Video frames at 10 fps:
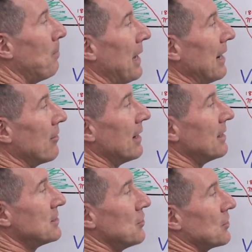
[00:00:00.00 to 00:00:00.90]

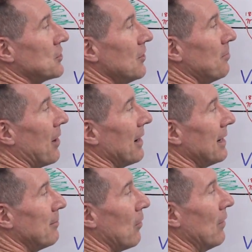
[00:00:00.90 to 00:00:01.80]
period is not 2 pi
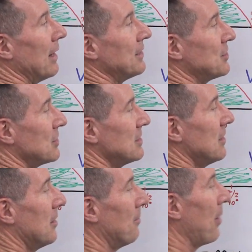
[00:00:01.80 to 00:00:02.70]
anymore, it's just
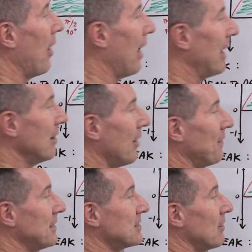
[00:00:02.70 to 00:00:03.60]
pi, like
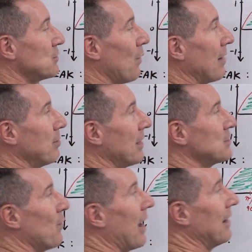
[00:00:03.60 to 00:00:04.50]
this. So it's 1
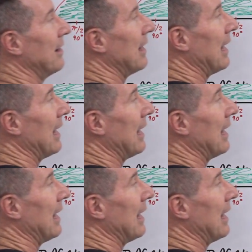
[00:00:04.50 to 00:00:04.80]
plus 1,